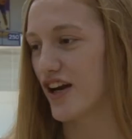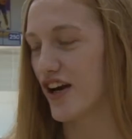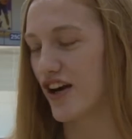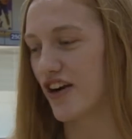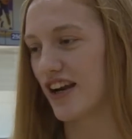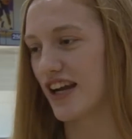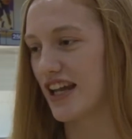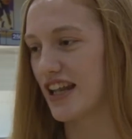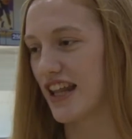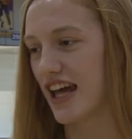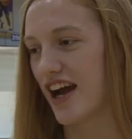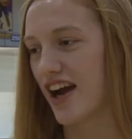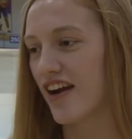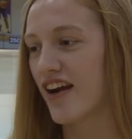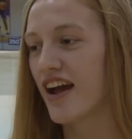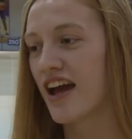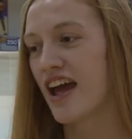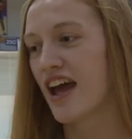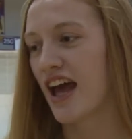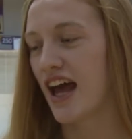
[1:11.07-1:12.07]
her in there
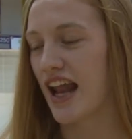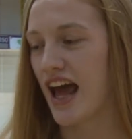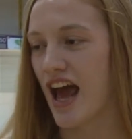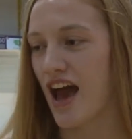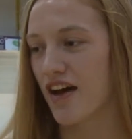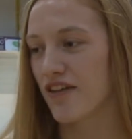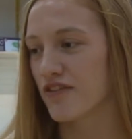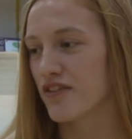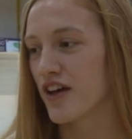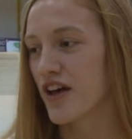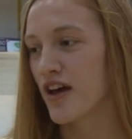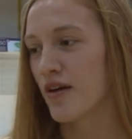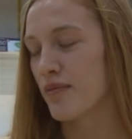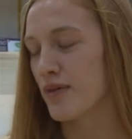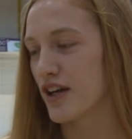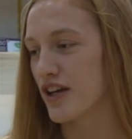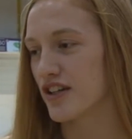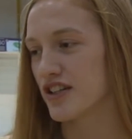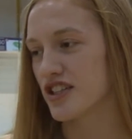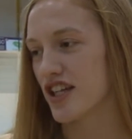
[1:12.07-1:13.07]
and have
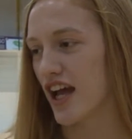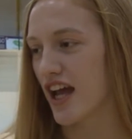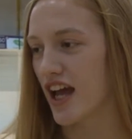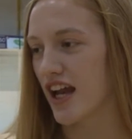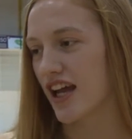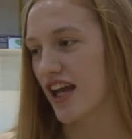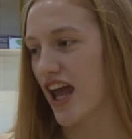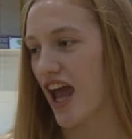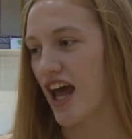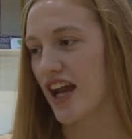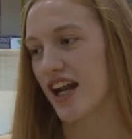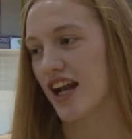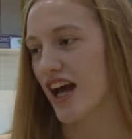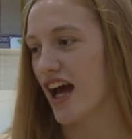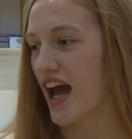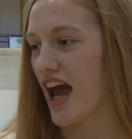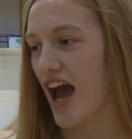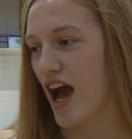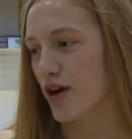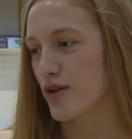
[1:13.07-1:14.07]
me or Cheyenne
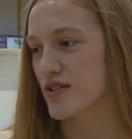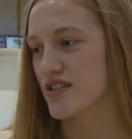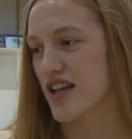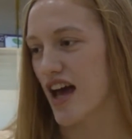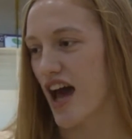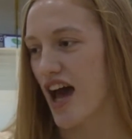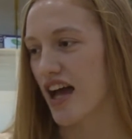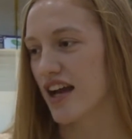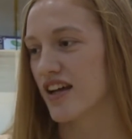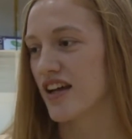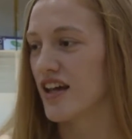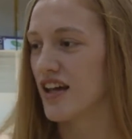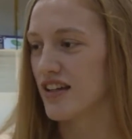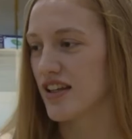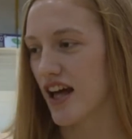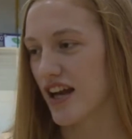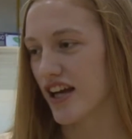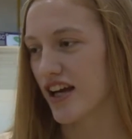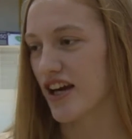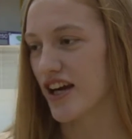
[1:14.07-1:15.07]
Canada outside
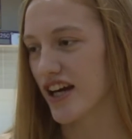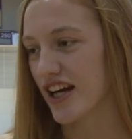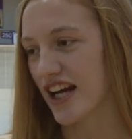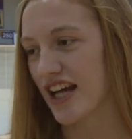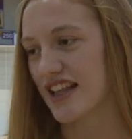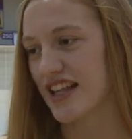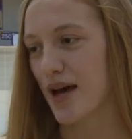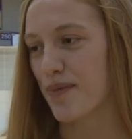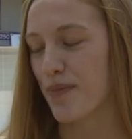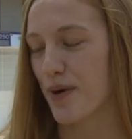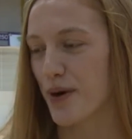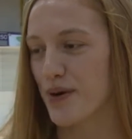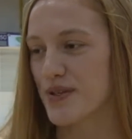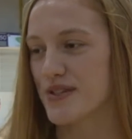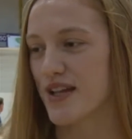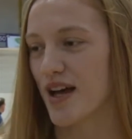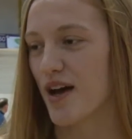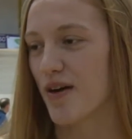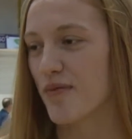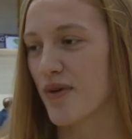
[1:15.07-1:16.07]
letting her get that
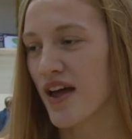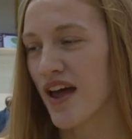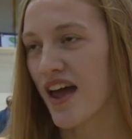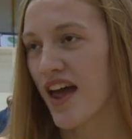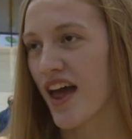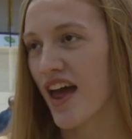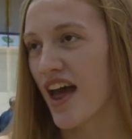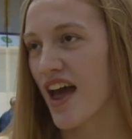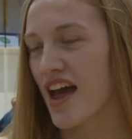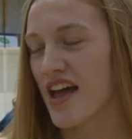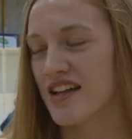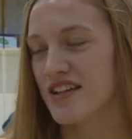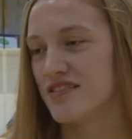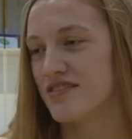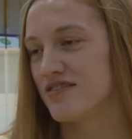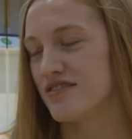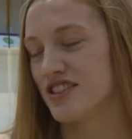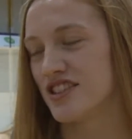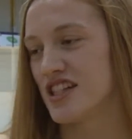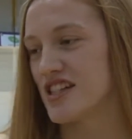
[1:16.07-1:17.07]
post up. And
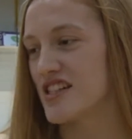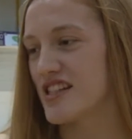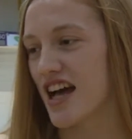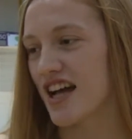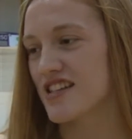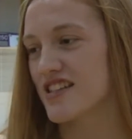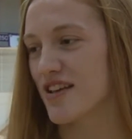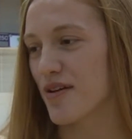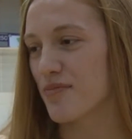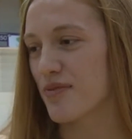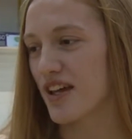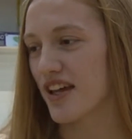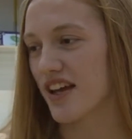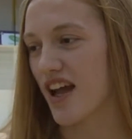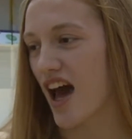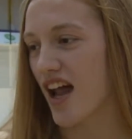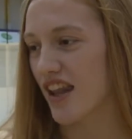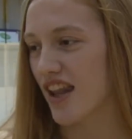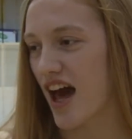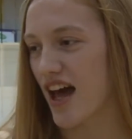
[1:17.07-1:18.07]
just that's something
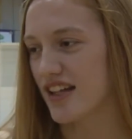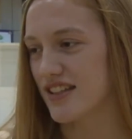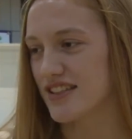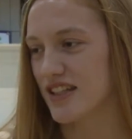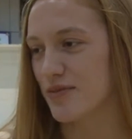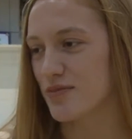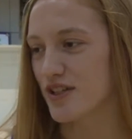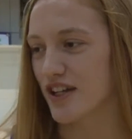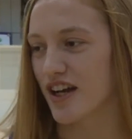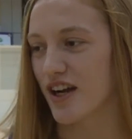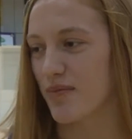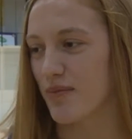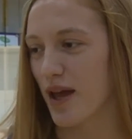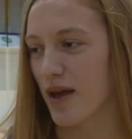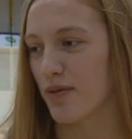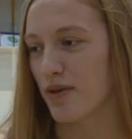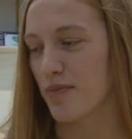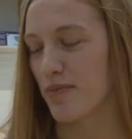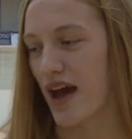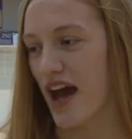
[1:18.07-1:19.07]
not a lot of teams are going to be
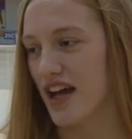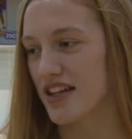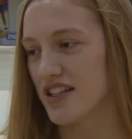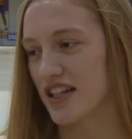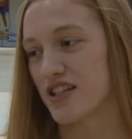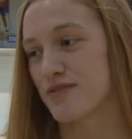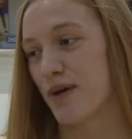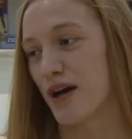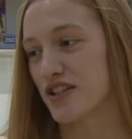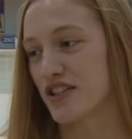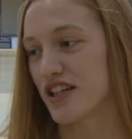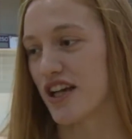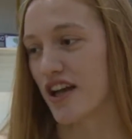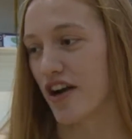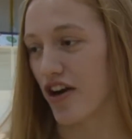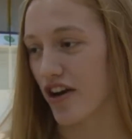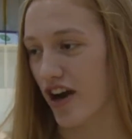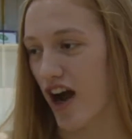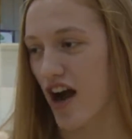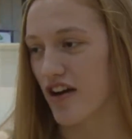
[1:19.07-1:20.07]
able to match, especially in
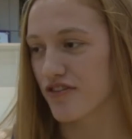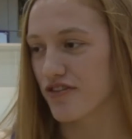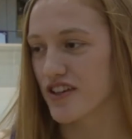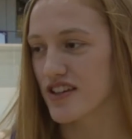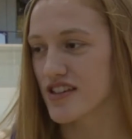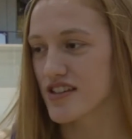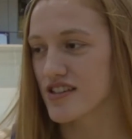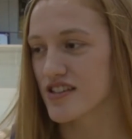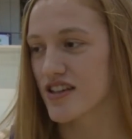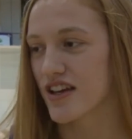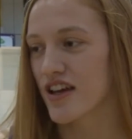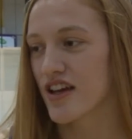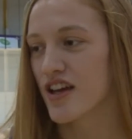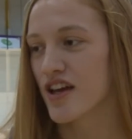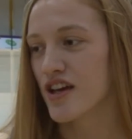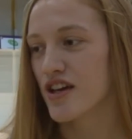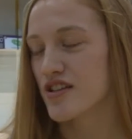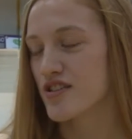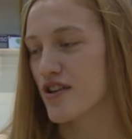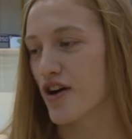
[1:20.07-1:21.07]
our conference.
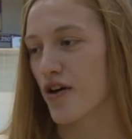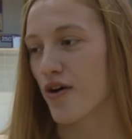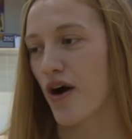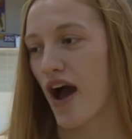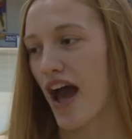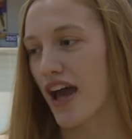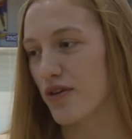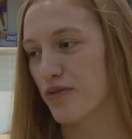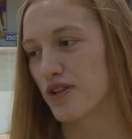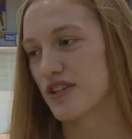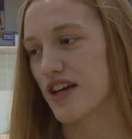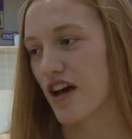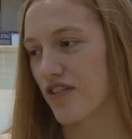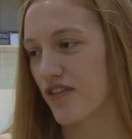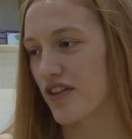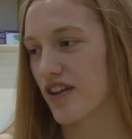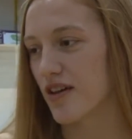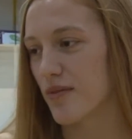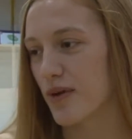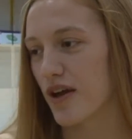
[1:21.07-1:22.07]
So height will
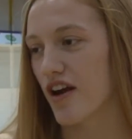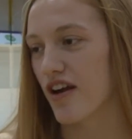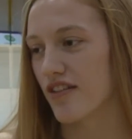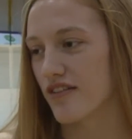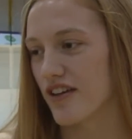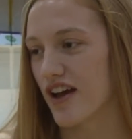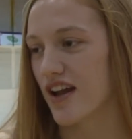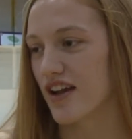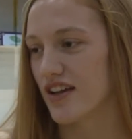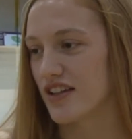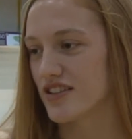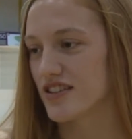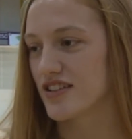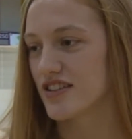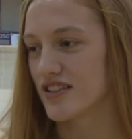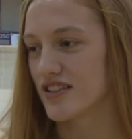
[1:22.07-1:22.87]
definitely be our advantage.